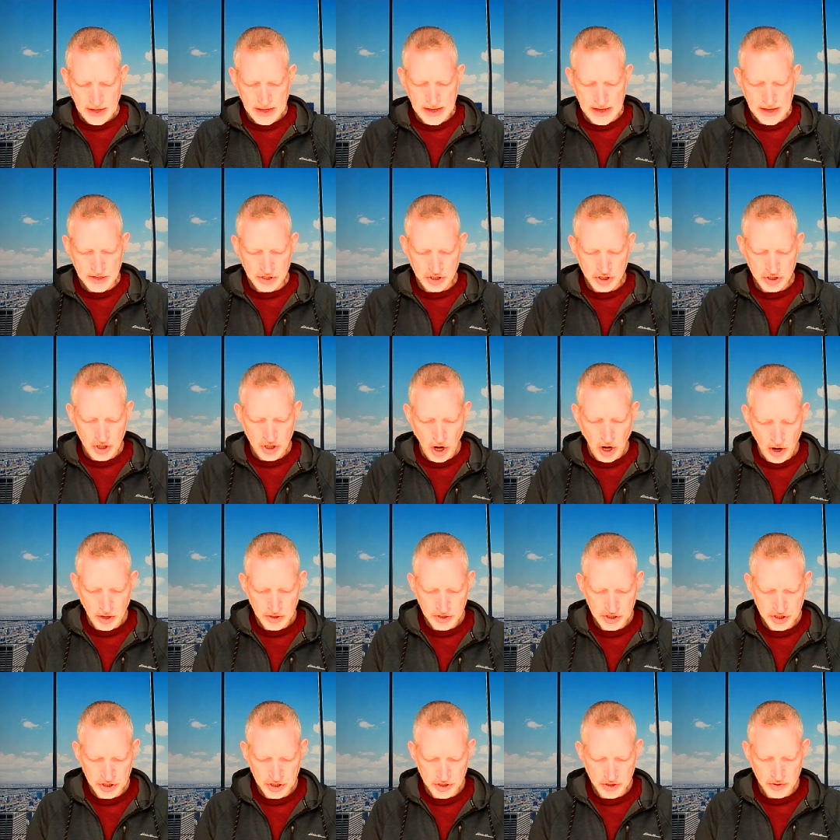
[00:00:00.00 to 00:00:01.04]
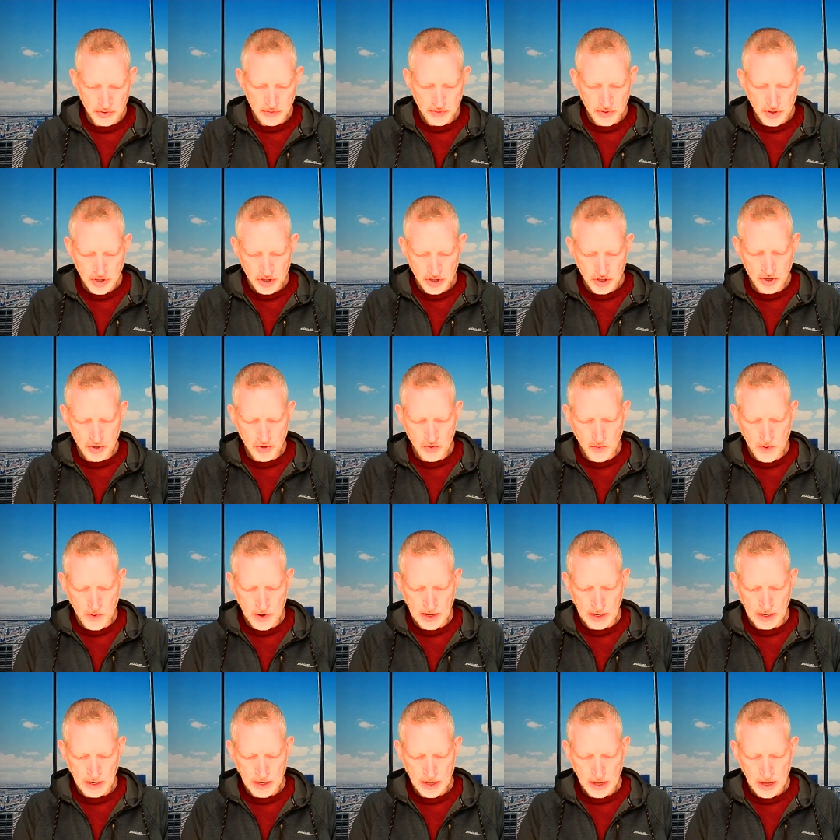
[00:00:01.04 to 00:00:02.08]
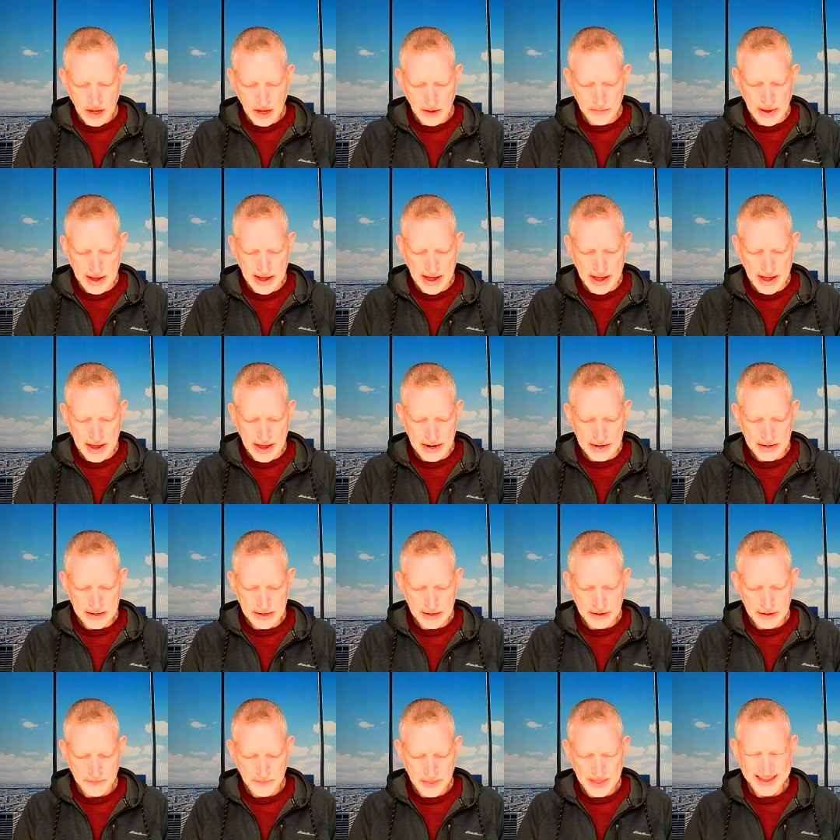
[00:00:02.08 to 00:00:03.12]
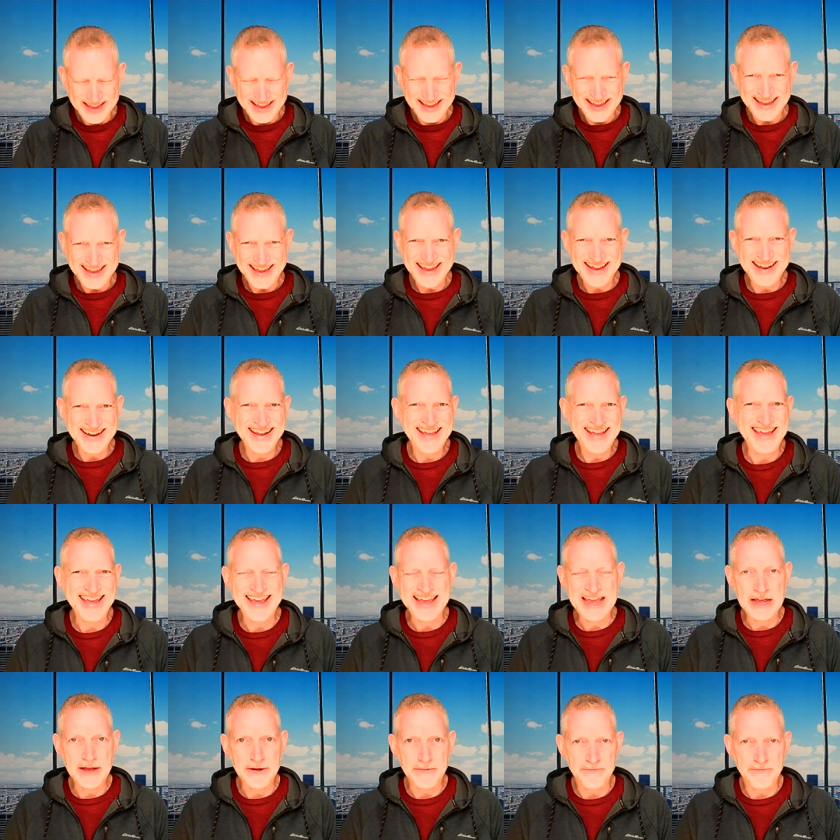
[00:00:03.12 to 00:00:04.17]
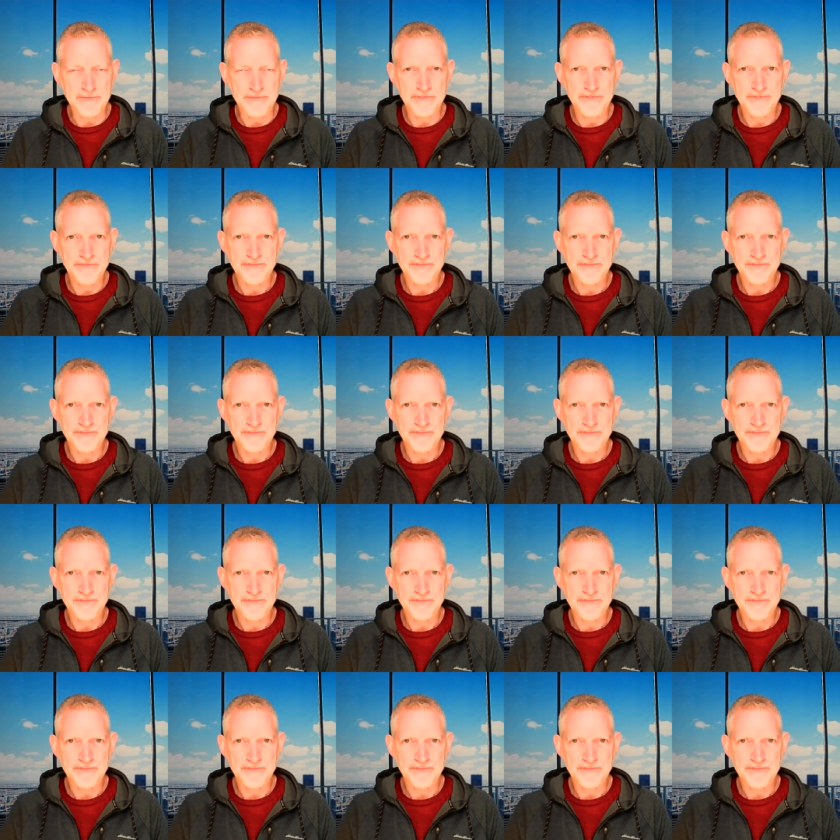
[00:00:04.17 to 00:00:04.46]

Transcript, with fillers: has taught you, you will abide in Him.